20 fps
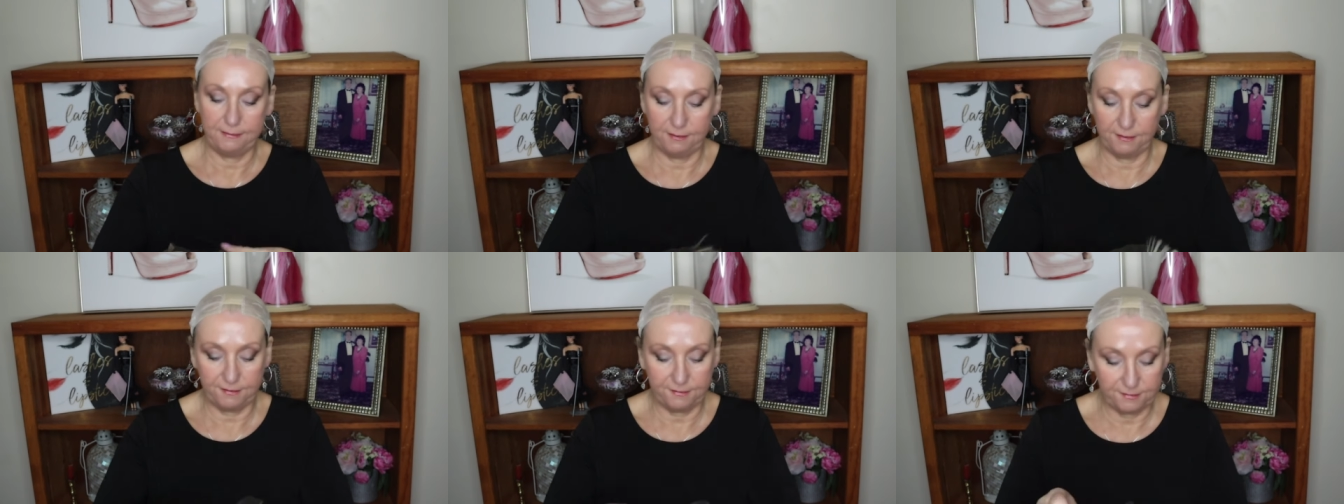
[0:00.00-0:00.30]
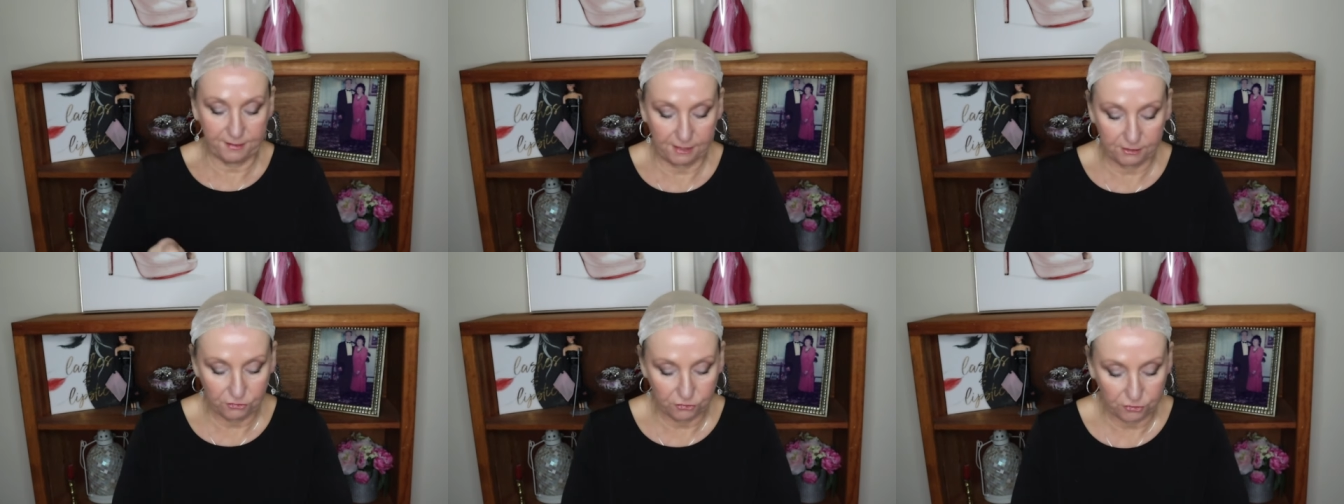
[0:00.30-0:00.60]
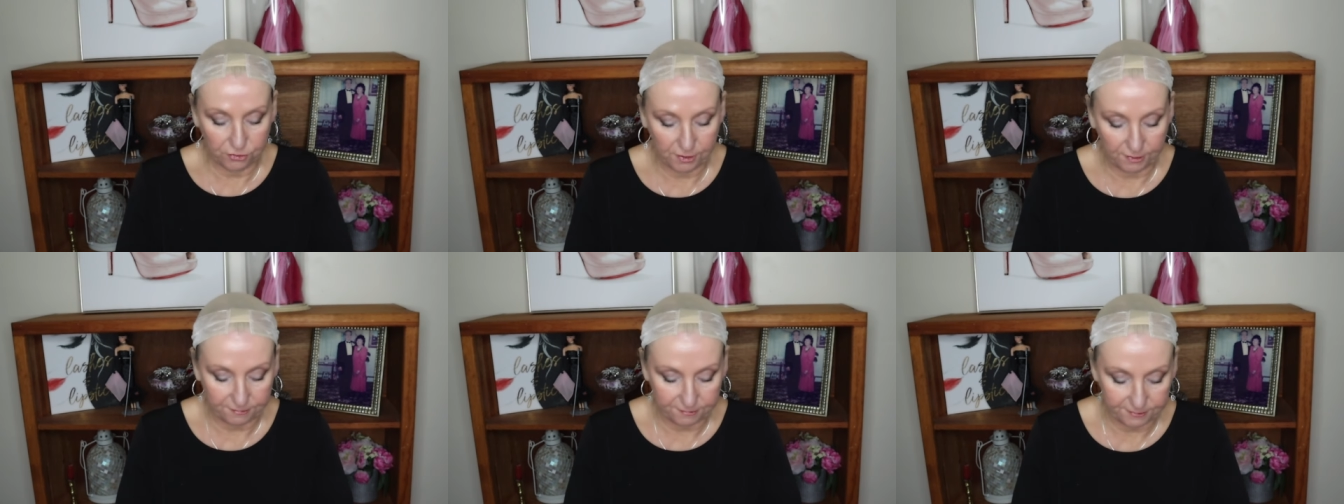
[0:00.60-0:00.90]
to
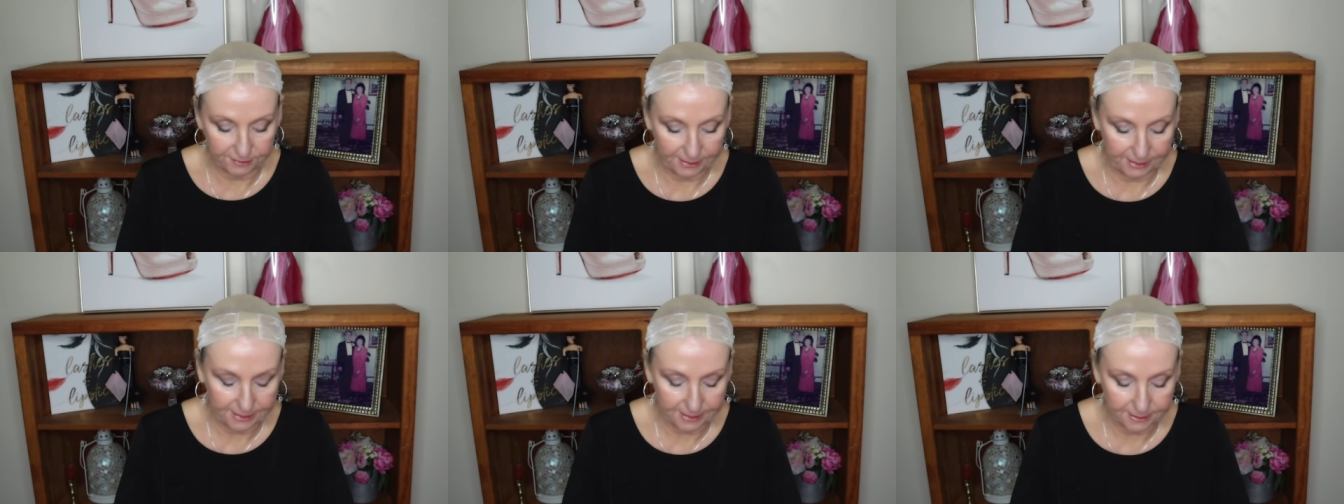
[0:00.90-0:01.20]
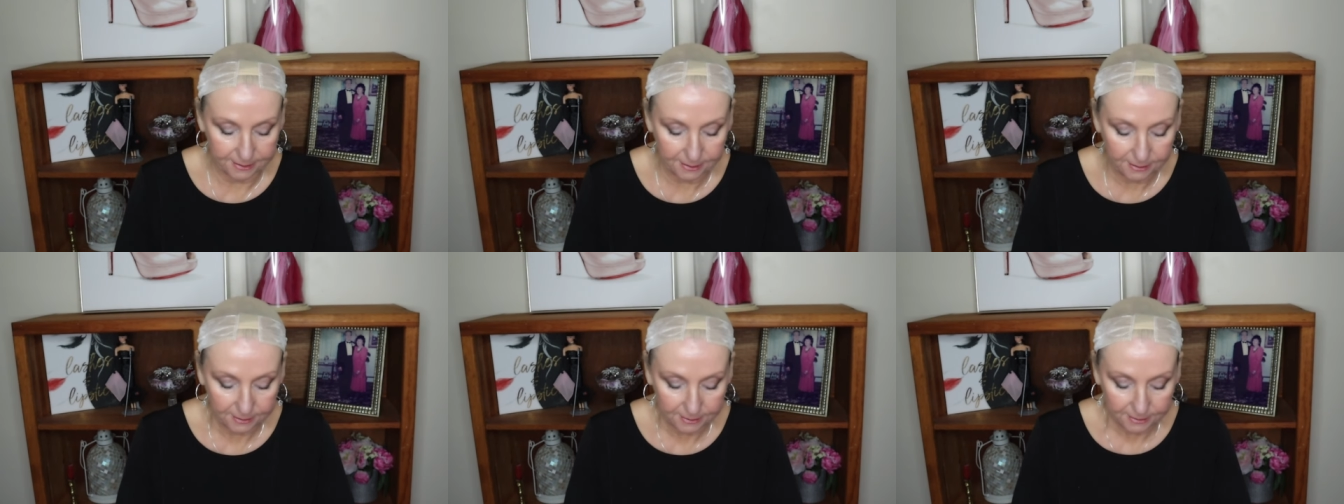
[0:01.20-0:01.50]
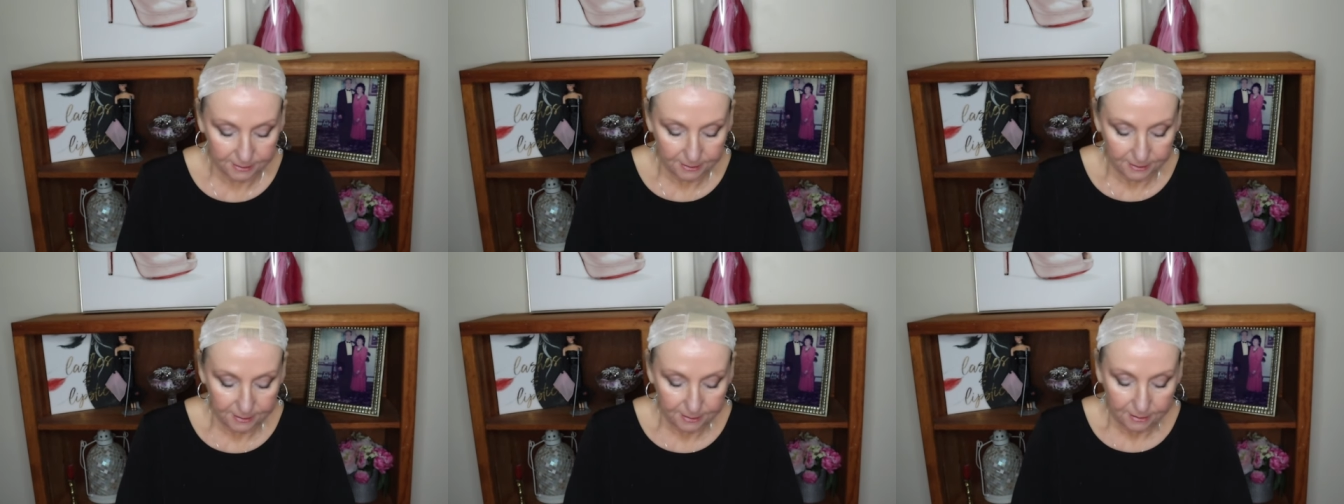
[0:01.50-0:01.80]
cinch this in
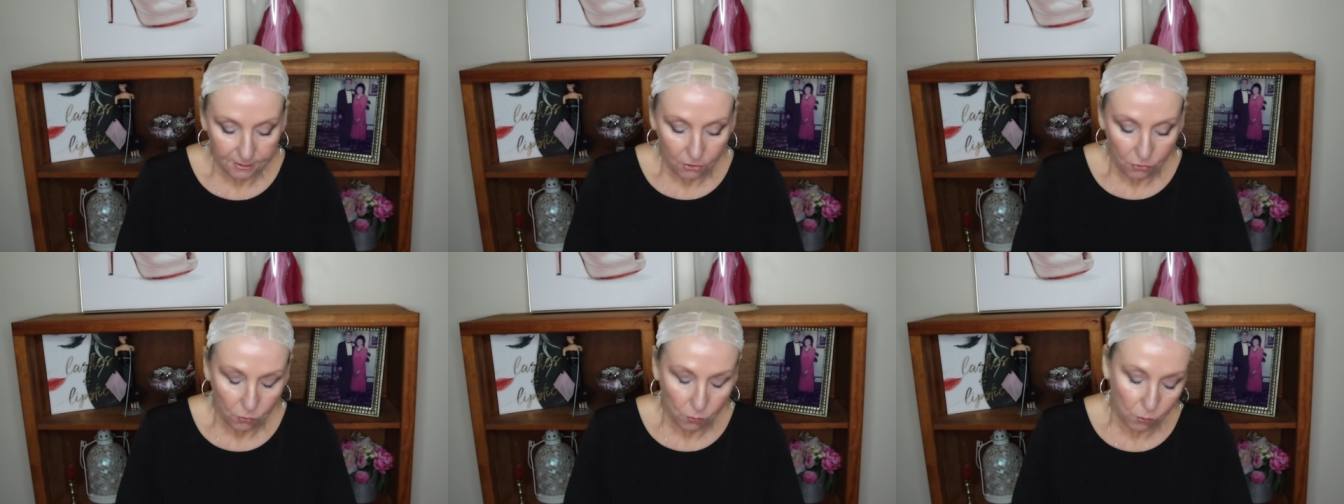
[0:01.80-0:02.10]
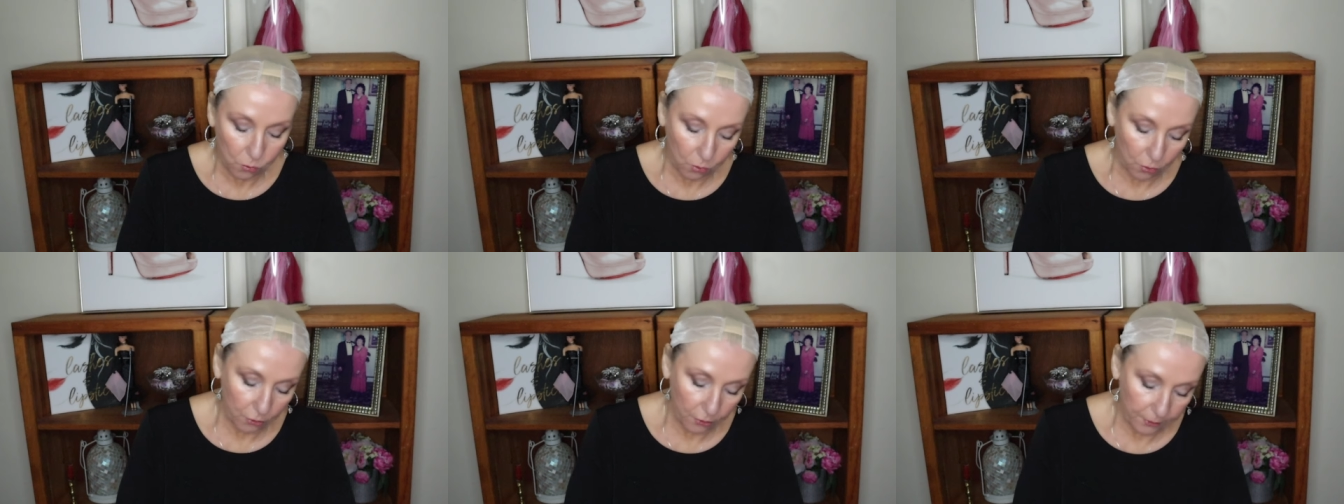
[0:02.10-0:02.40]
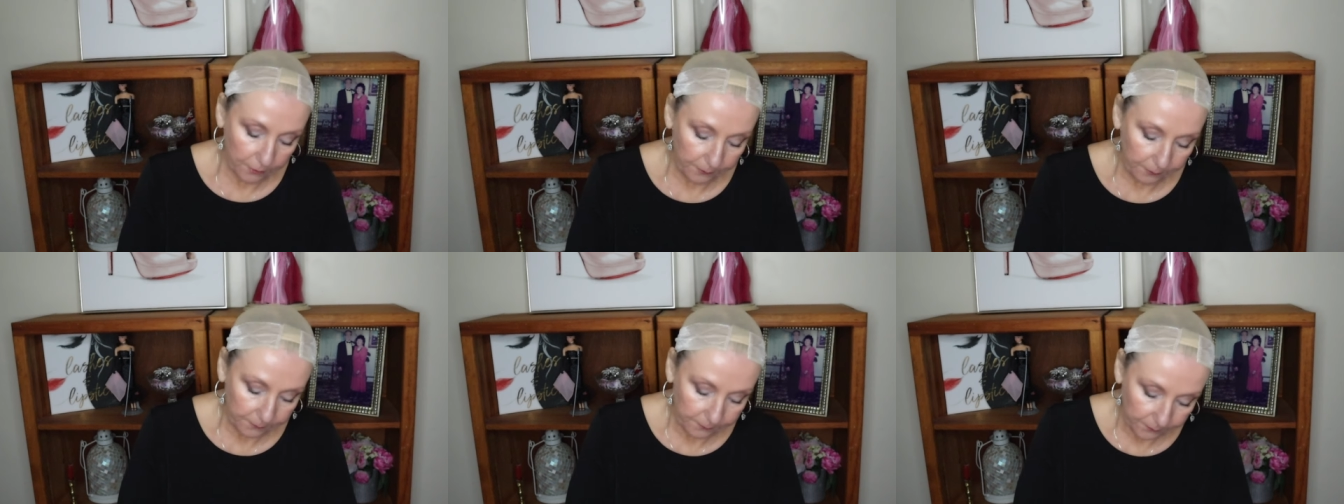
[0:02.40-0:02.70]

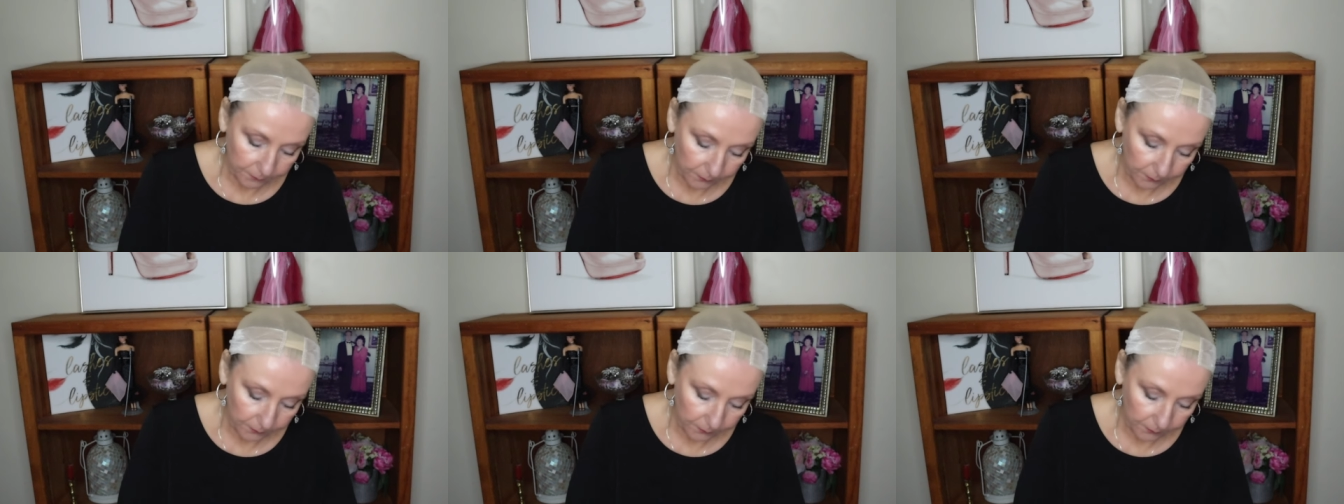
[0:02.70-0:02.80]
or